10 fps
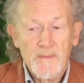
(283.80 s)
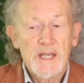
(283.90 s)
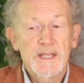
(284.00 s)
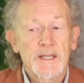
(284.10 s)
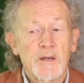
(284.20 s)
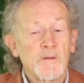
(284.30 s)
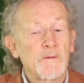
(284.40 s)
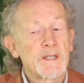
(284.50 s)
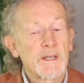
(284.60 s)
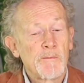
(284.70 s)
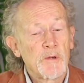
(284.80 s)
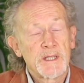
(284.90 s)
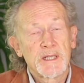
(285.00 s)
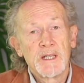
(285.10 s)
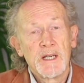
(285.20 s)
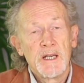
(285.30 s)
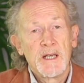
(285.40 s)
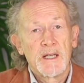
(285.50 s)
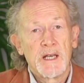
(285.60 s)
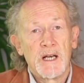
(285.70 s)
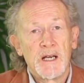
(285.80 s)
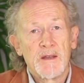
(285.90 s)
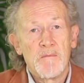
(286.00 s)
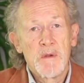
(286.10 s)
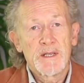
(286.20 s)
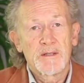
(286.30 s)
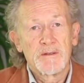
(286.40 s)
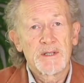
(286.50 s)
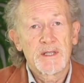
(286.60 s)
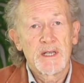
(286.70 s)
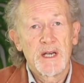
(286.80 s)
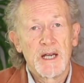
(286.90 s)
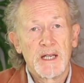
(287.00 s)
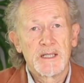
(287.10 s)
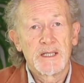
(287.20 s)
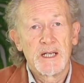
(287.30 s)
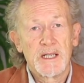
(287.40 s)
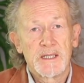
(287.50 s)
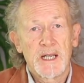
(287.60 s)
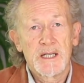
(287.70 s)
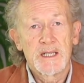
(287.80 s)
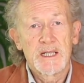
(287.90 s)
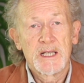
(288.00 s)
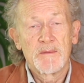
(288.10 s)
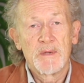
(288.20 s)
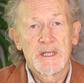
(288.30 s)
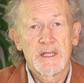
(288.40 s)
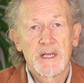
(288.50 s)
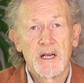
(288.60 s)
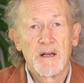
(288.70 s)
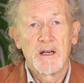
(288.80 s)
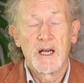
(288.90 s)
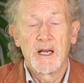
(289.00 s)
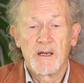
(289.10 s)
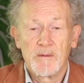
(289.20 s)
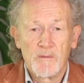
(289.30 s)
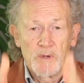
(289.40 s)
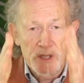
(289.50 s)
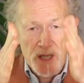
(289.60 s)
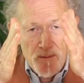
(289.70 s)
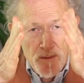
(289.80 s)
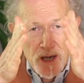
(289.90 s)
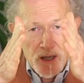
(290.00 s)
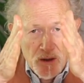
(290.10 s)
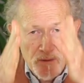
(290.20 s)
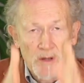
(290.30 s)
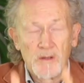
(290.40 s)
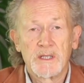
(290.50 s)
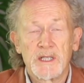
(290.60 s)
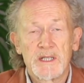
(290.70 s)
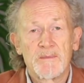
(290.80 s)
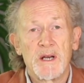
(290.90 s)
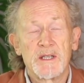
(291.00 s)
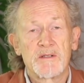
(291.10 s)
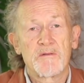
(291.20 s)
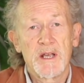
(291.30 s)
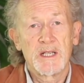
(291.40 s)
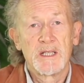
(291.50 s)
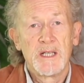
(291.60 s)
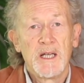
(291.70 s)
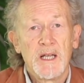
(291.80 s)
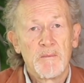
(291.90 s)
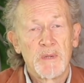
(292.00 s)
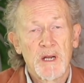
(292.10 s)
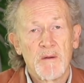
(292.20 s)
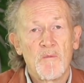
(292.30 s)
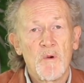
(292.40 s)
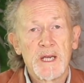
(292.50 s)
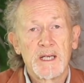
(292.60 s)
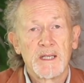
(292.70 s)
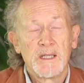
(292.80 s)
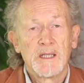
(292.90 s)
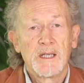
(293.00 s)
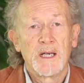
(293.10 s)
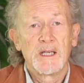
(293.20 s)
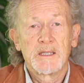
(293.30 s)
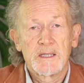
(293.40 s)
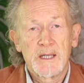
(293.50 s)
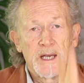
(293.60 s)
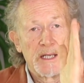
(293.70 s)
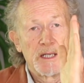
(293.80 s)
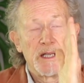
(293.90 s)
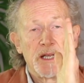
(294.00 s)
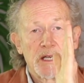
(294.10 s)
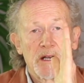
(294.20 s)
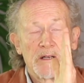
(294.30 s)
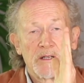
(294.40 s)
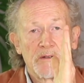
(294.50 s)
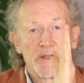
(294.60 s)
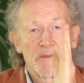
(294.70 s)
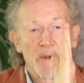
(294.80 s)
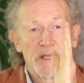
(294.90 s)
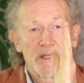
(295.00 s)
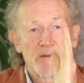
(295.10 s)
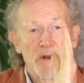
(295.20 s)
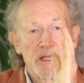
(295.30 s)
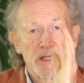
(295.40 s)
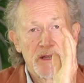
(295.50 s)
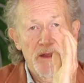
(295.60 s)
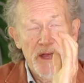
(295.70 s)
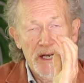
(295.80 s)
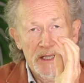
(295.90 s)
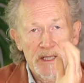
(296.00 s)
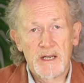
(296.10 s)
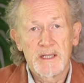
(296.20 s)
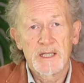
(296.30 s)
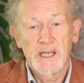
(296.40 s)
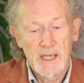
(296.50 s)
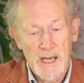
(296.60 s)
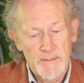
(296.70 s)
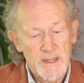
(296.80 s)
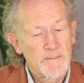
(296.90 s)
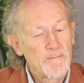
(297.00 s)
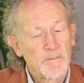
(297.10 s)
So for some reason, the muscles and tendons, ligaments, which there are many of holding the spine straight, become weak, and they can't hold the spine straight, and then it starts to collapse.